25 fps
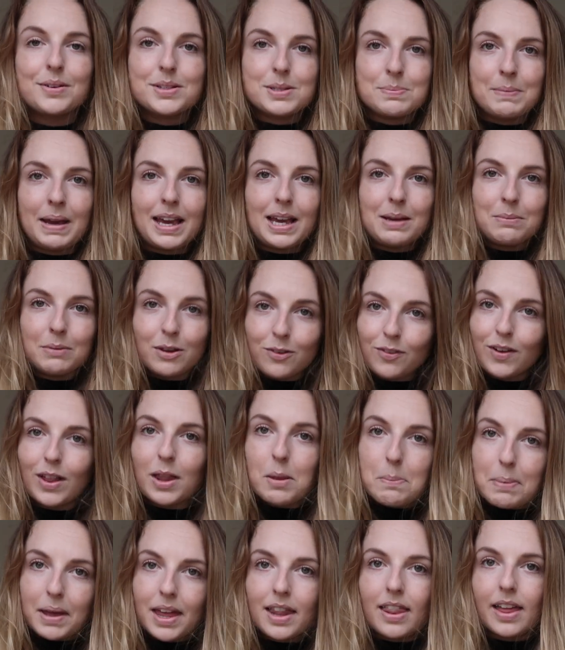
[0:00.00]
so it's making me feel
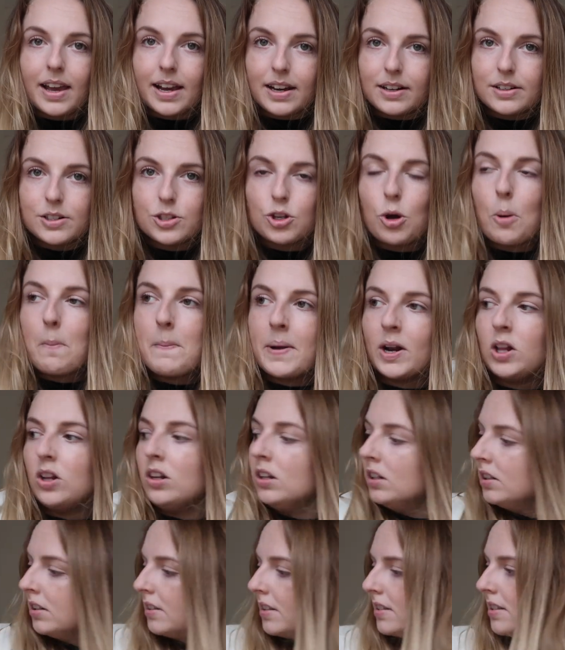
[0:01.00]
a bit like
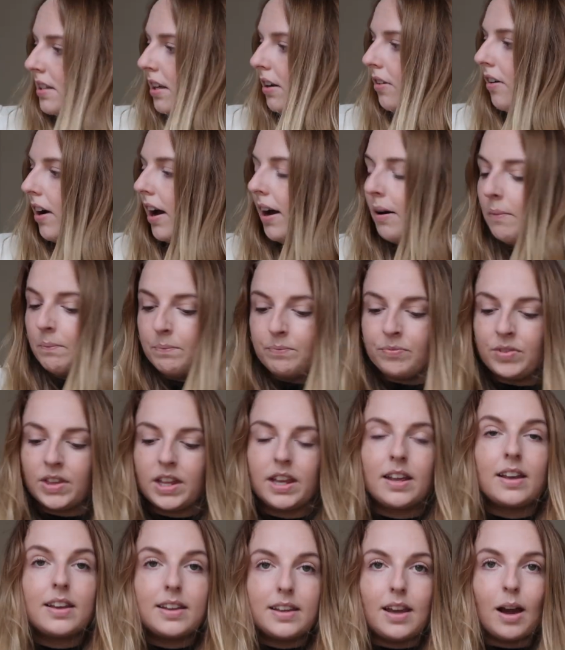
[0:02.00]
autumnal. So um,
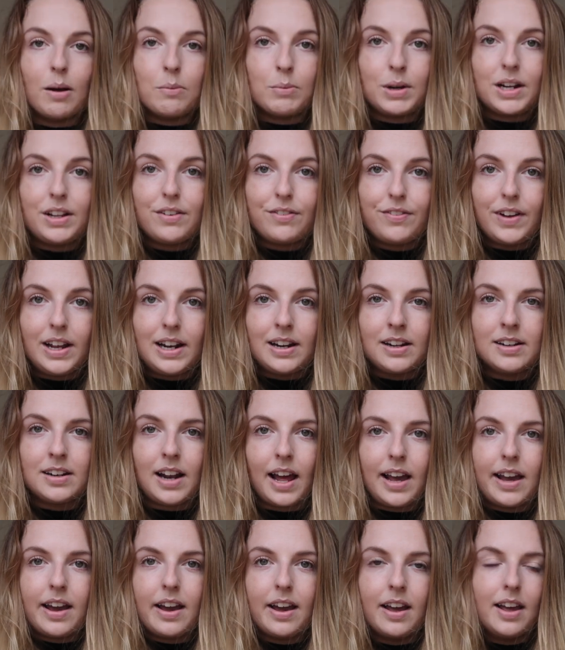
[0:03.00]
yeah, really feeling
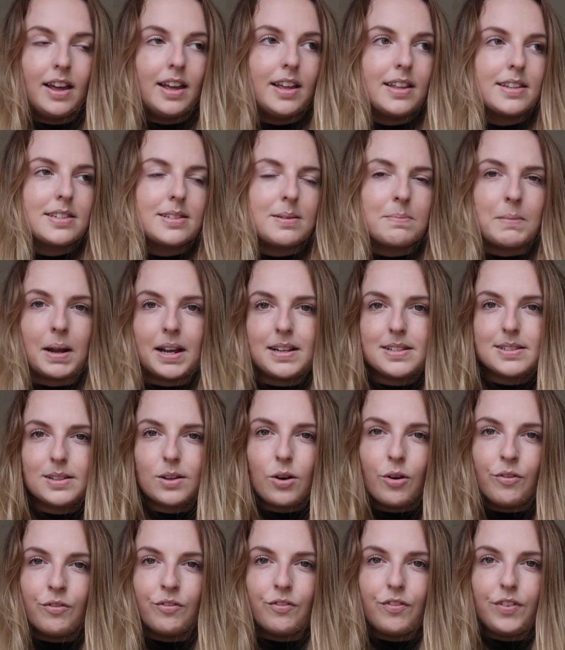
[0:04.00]
like some nice
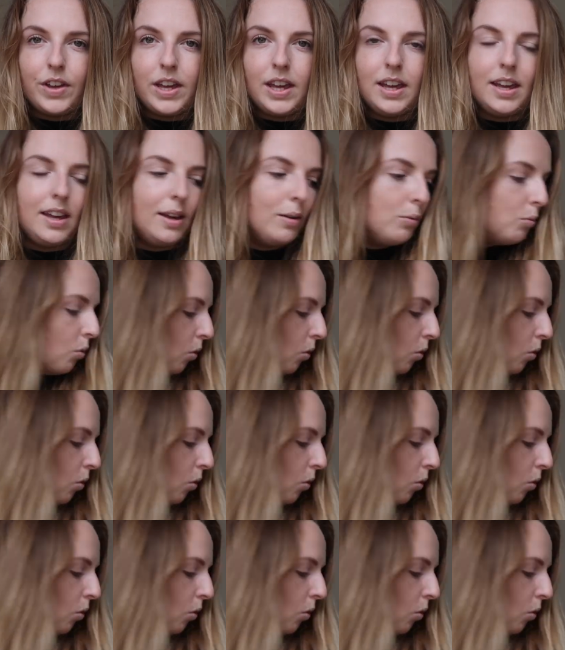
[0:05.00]
comfy,